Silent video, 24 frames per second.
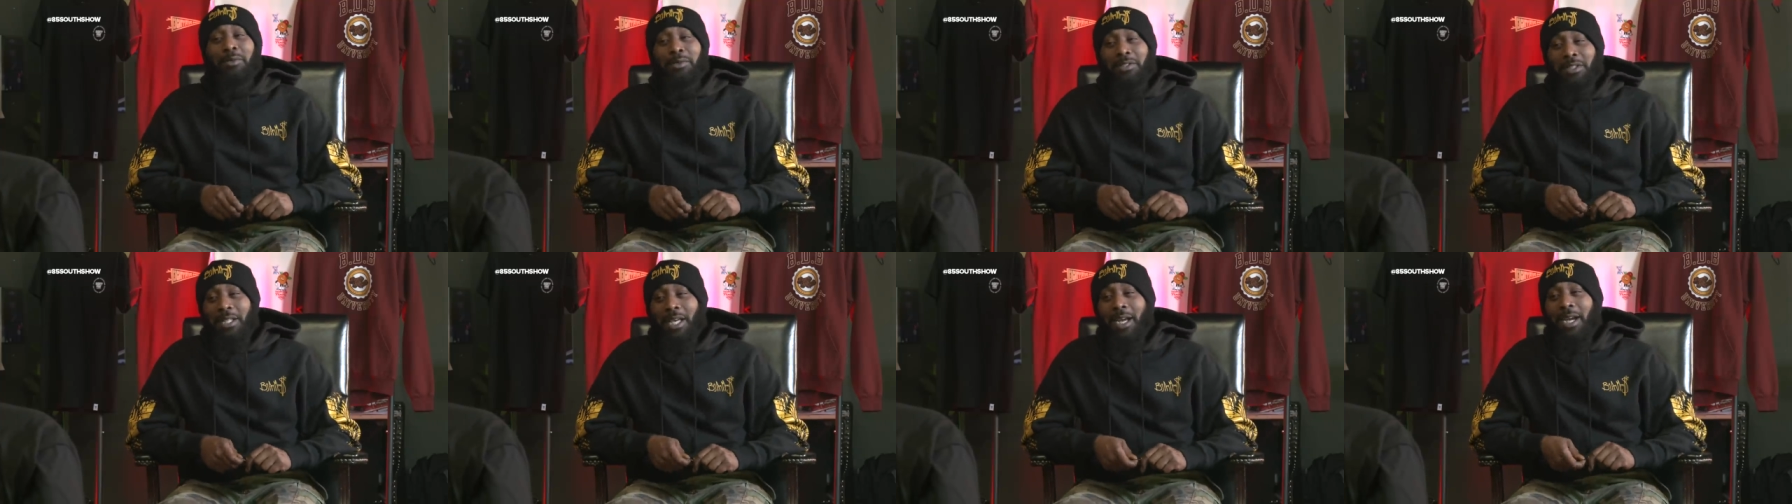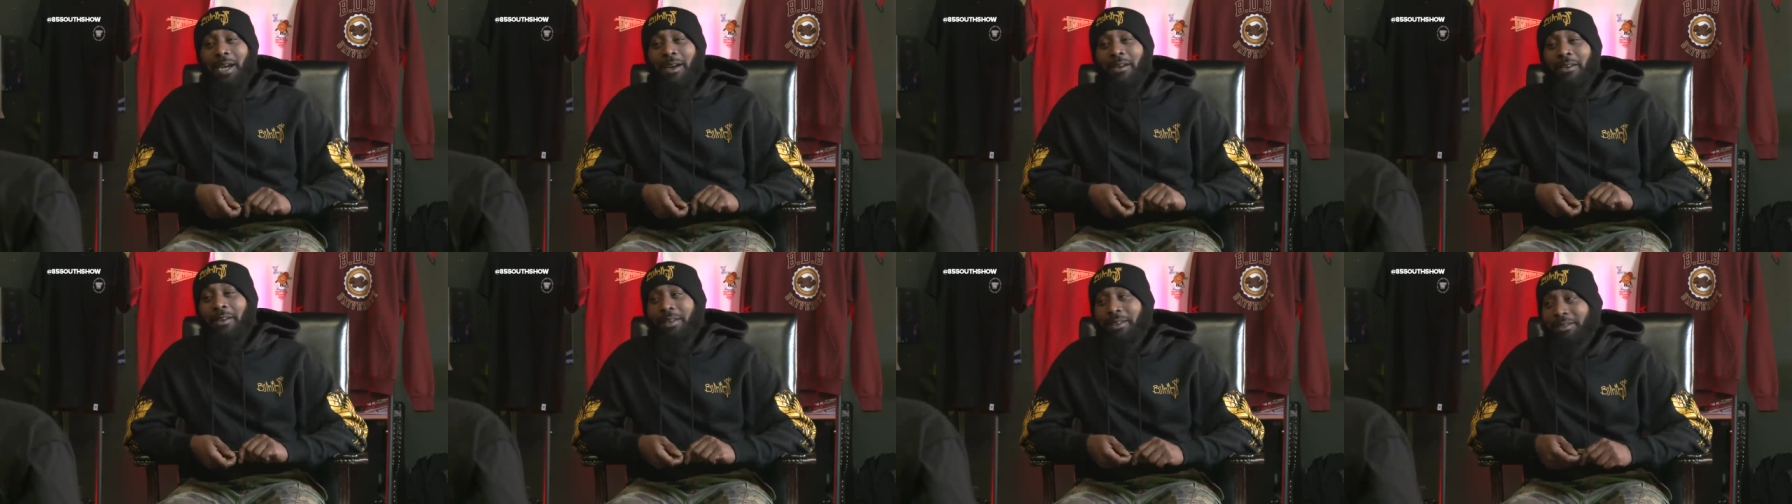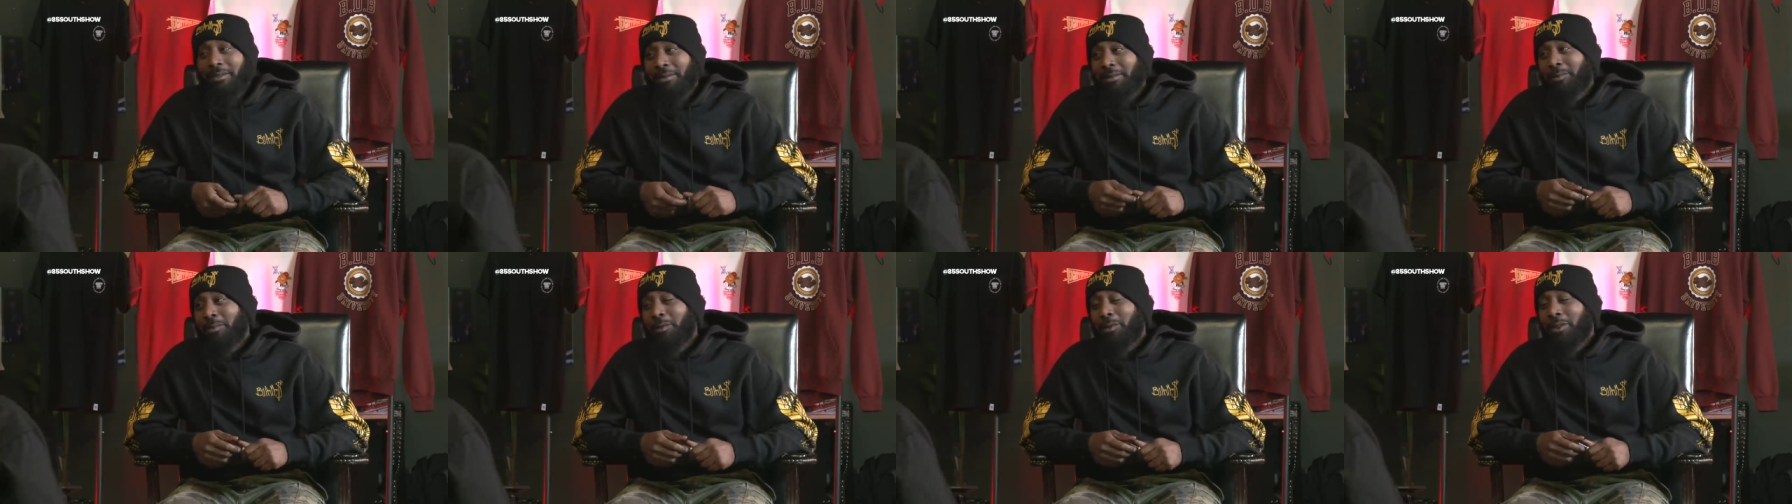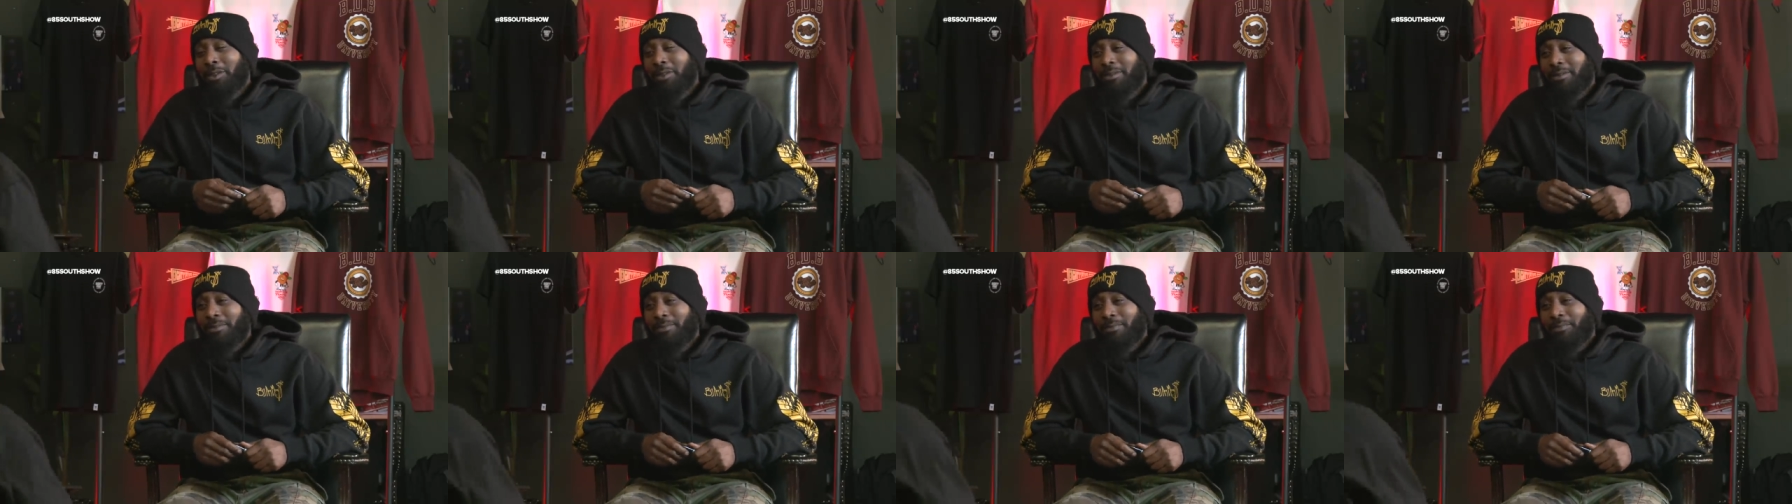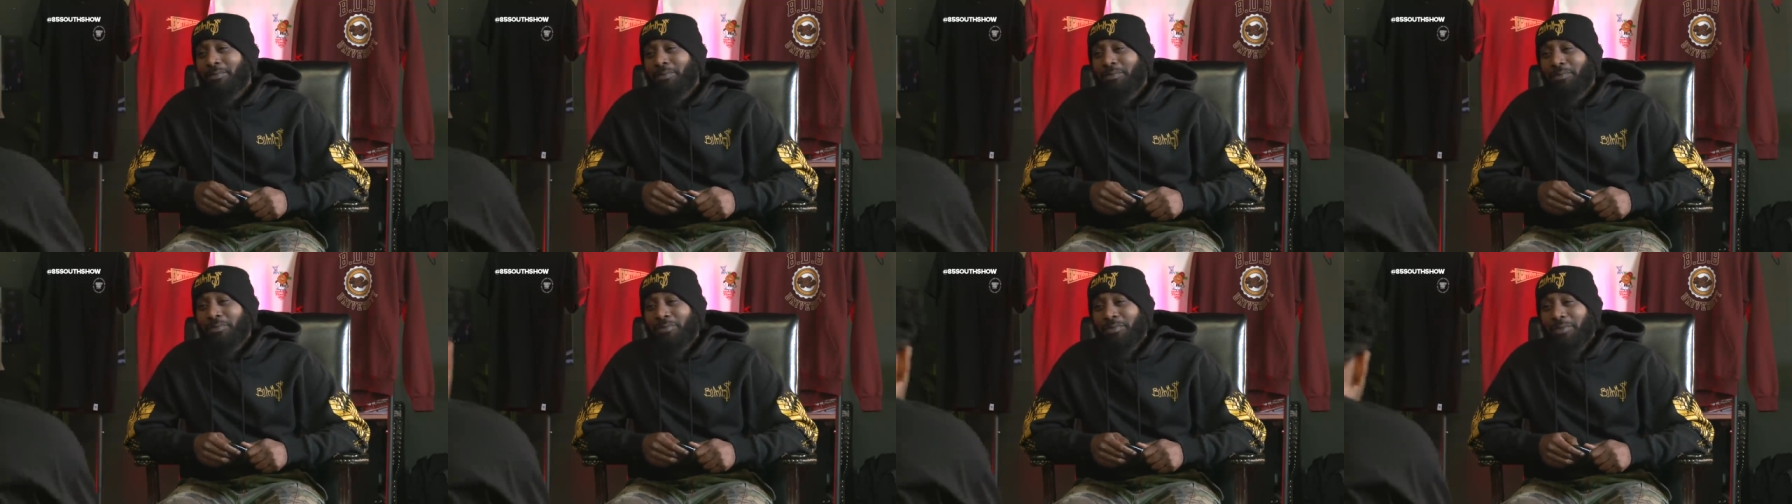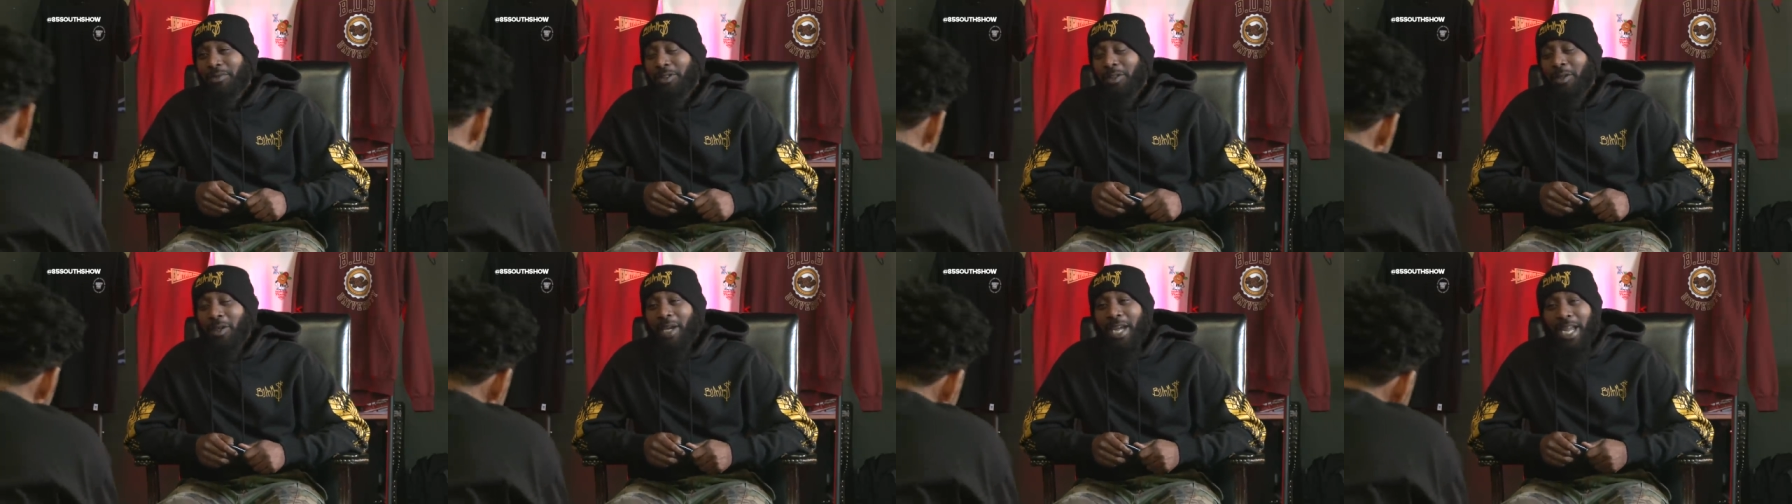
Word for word: I'm sorry. Right. Your